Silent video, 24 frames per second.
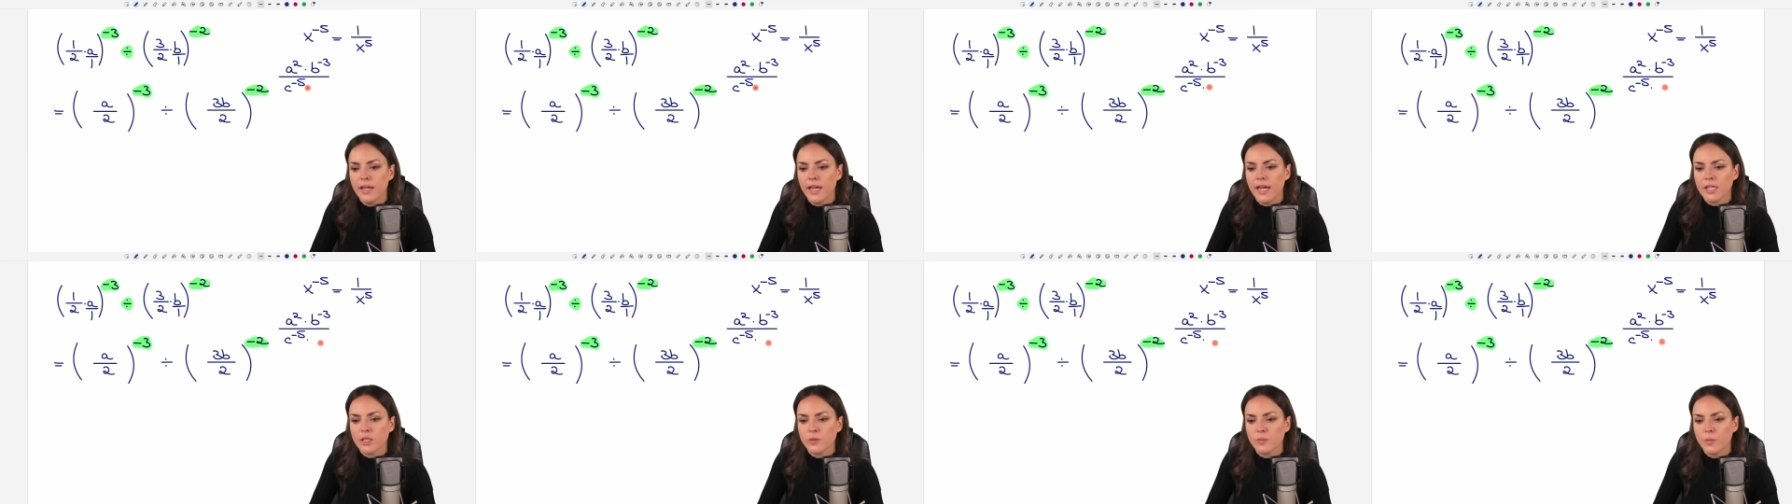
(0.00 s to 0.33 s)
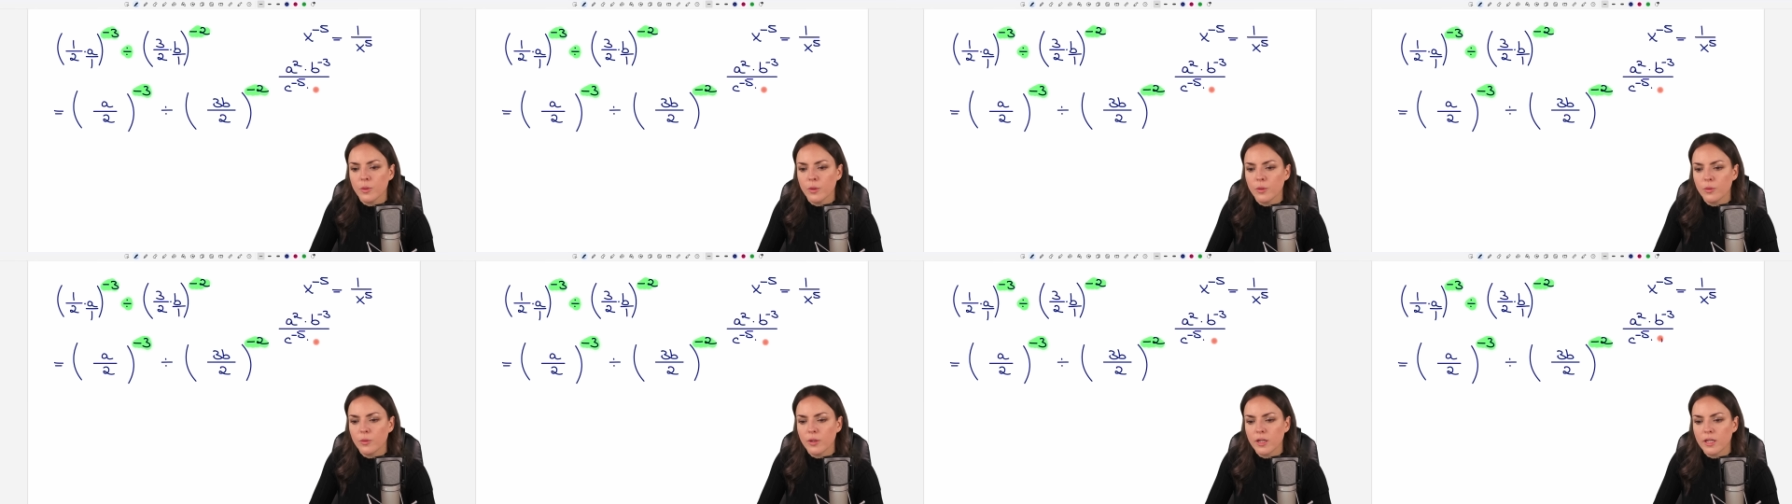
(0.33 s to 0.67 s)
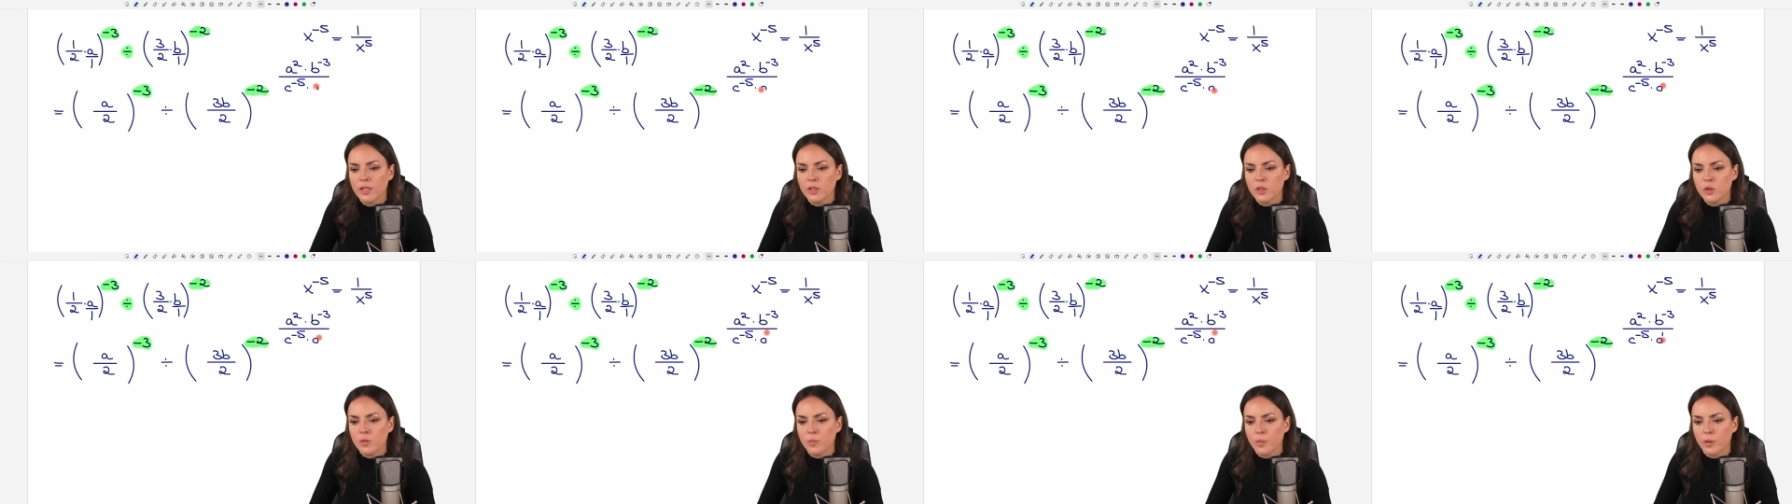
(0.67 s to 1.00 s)

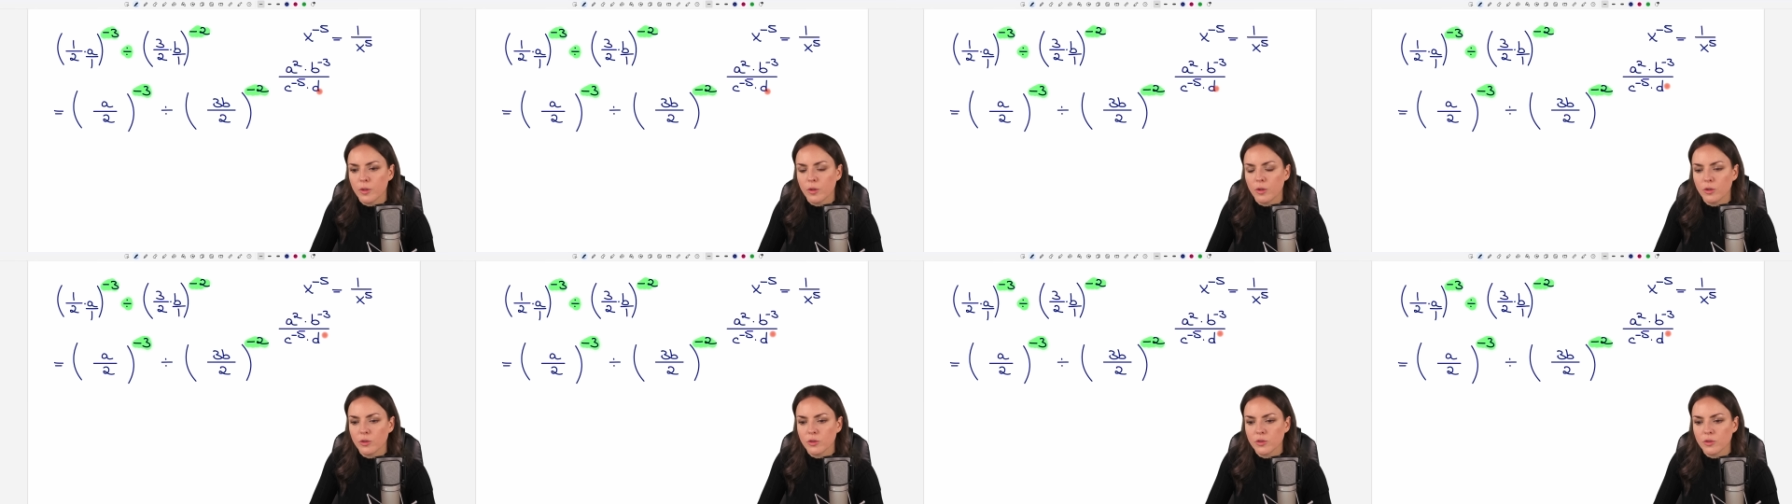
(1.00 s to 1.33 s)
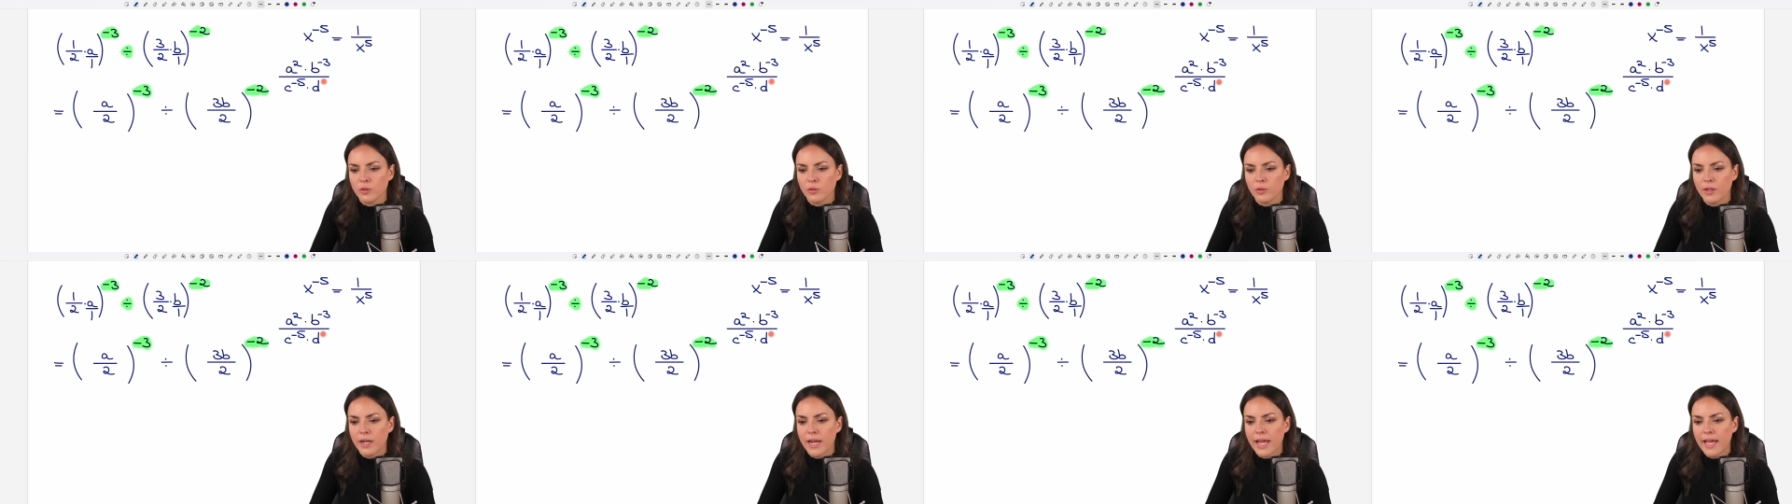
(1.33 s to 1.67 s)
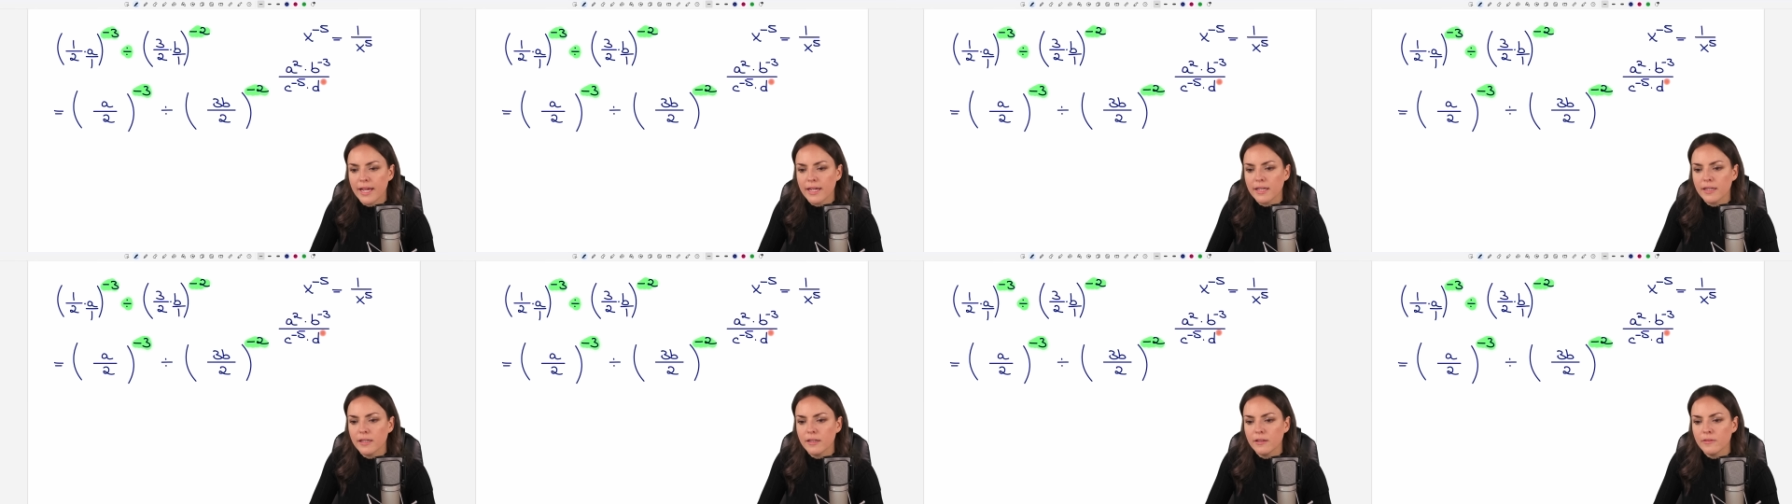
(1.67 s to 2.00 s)
exponents but also
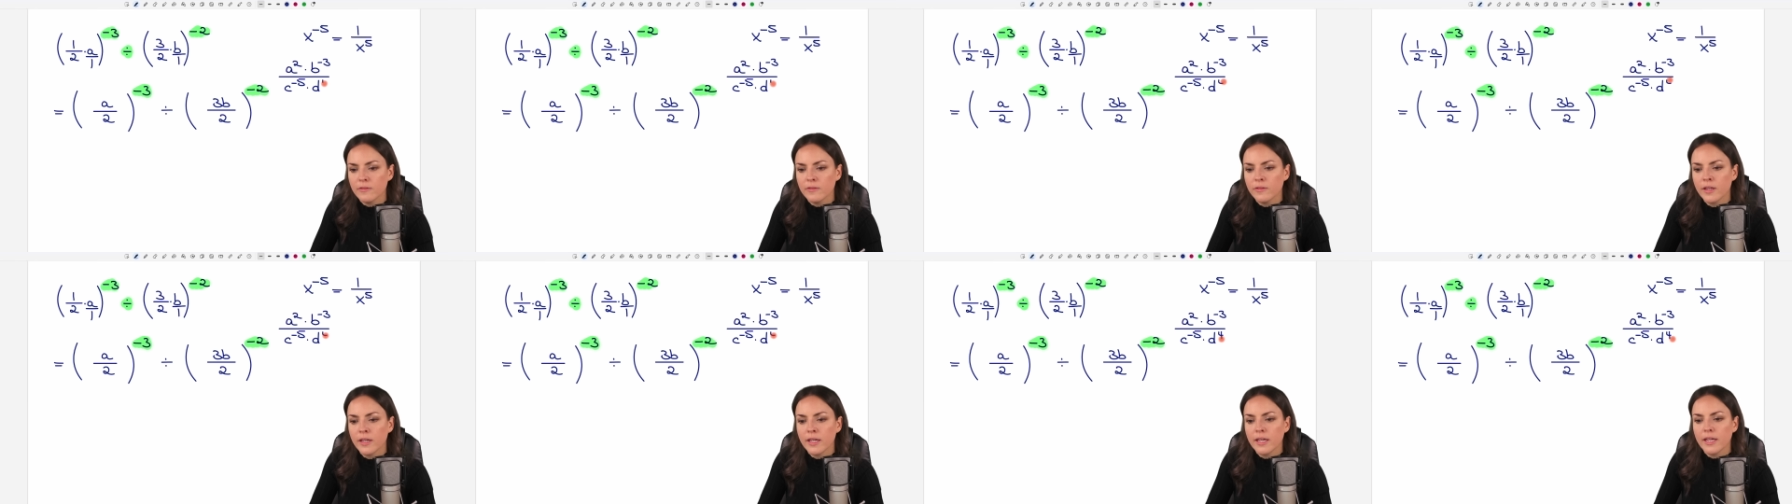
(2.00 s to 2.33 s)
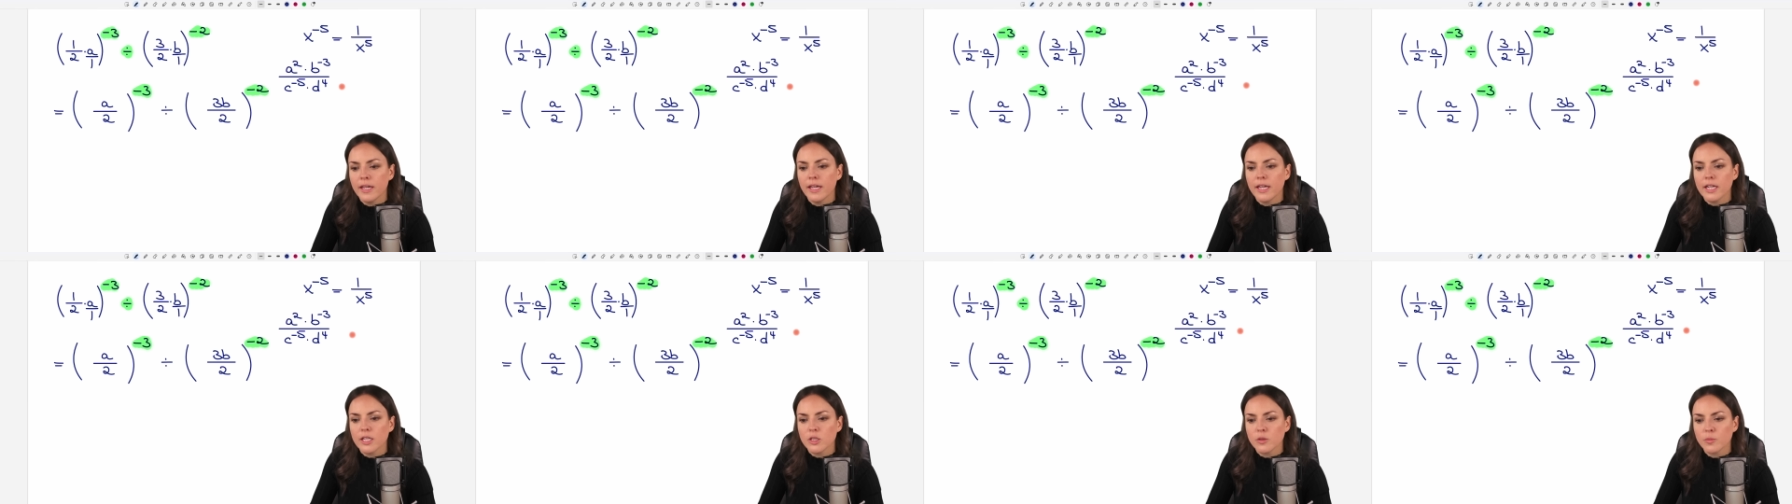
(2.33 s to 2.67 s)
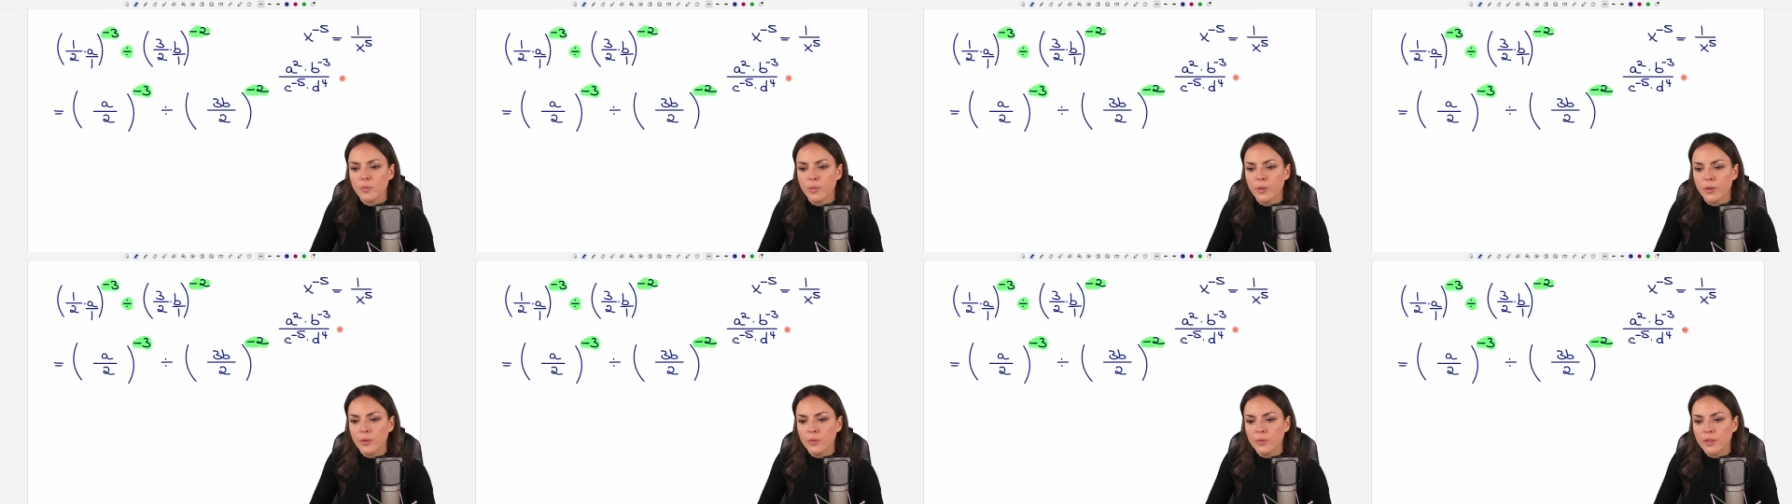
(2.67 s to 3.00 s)
negative
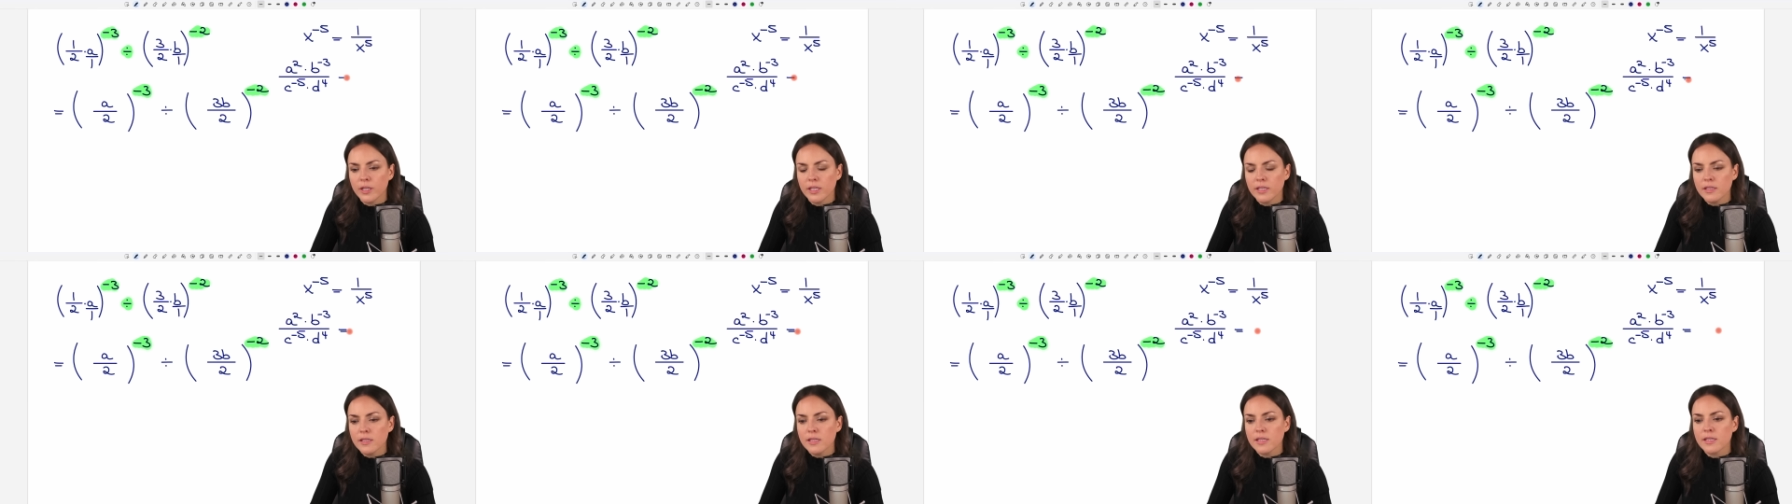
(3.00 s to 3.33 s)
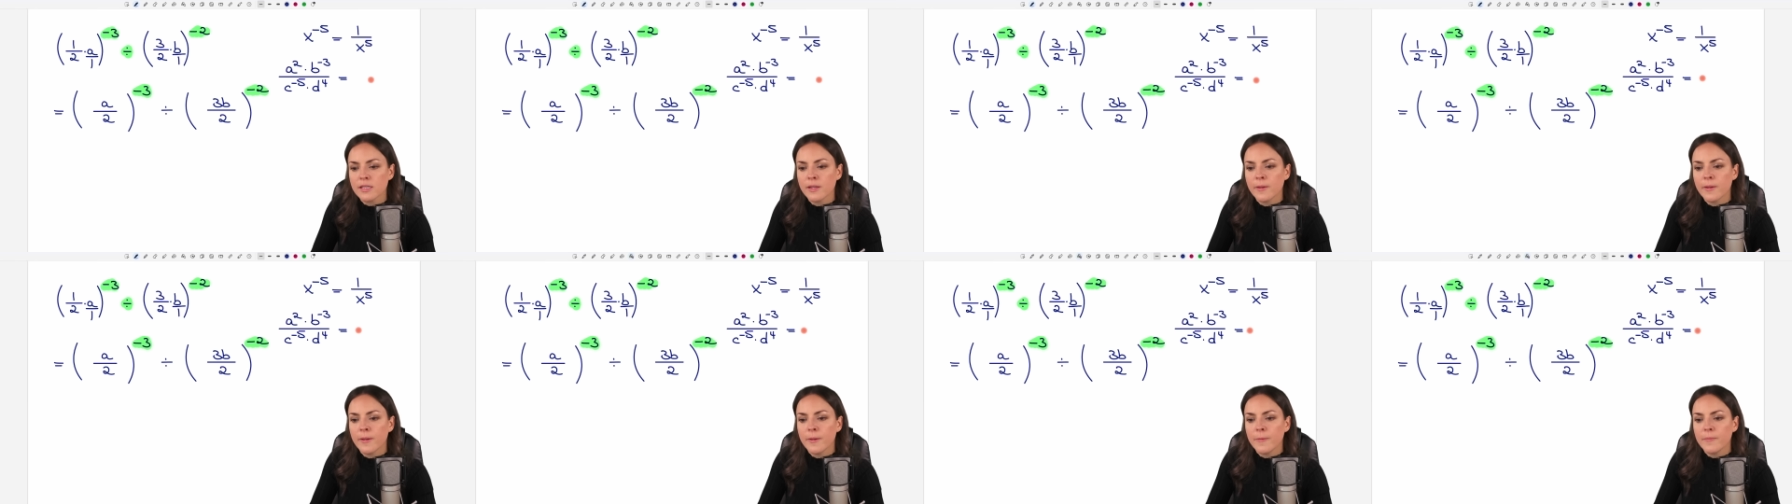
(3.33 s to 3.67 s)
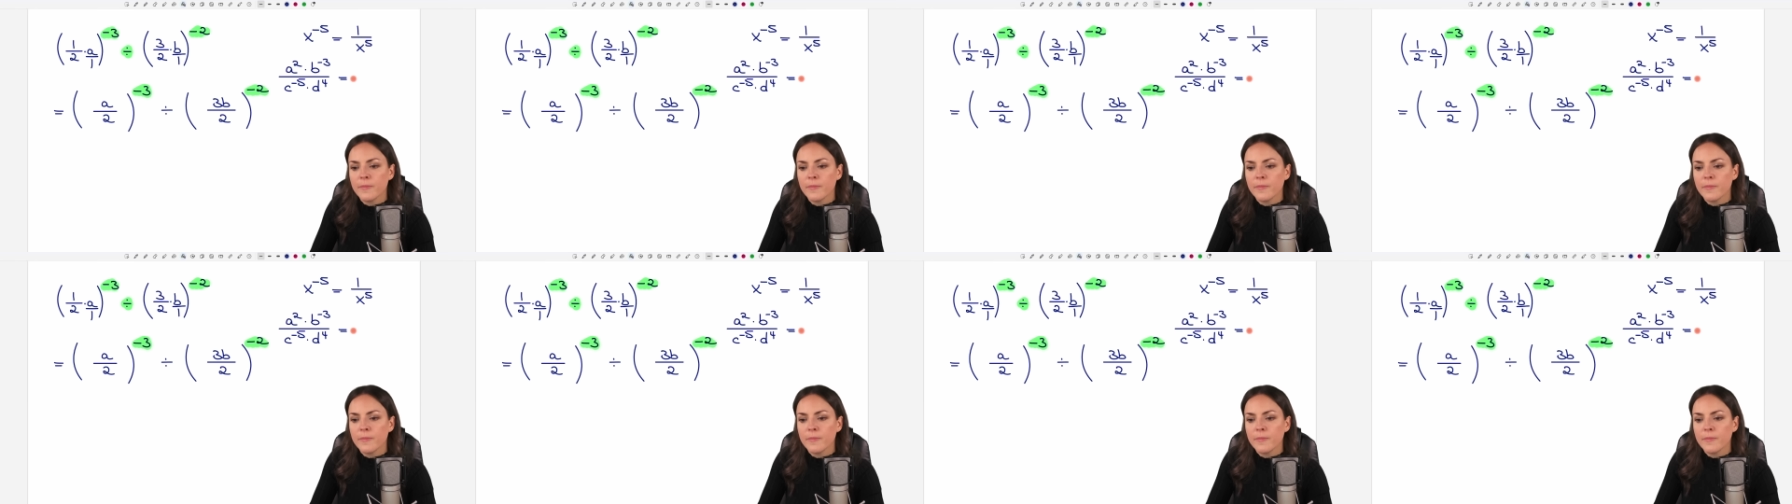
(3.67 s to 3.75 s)
exponents.